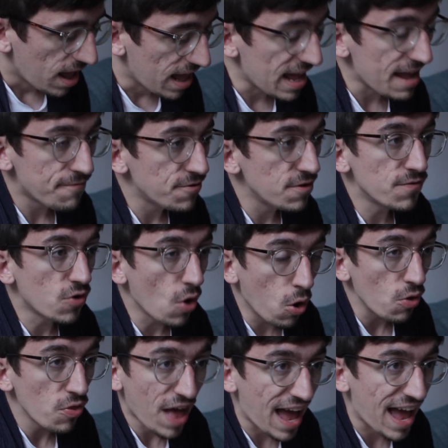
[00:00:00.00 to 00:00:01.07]
if you've
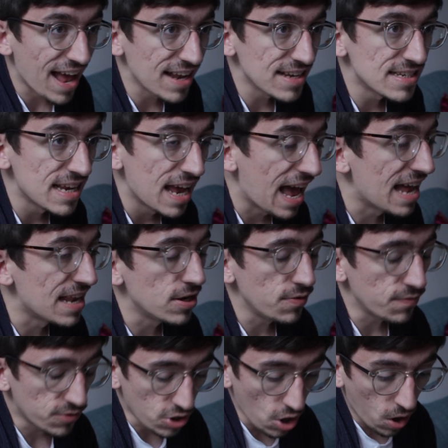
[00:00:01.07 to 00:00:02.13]
got that, and
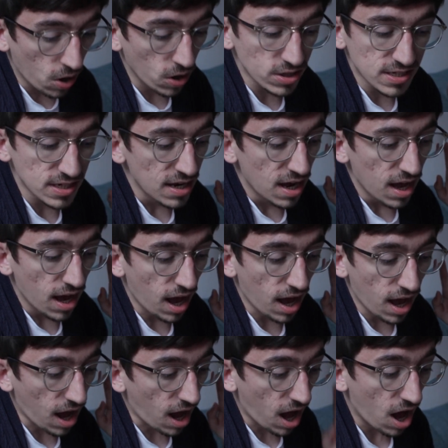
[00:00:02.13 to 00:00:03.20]
you've got
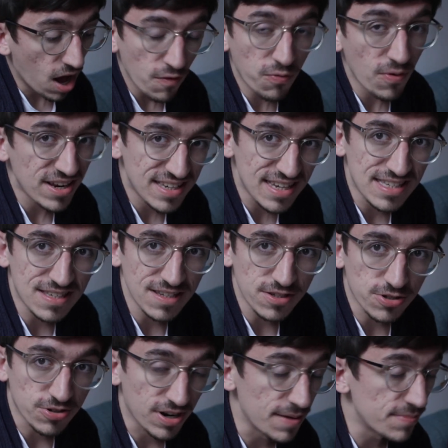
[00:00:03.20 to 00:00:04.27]
a halfway decent
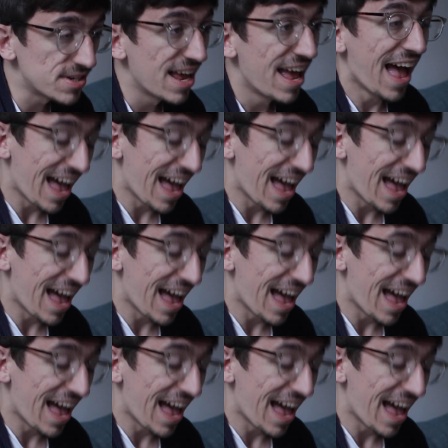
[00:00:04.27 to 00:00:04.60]
script,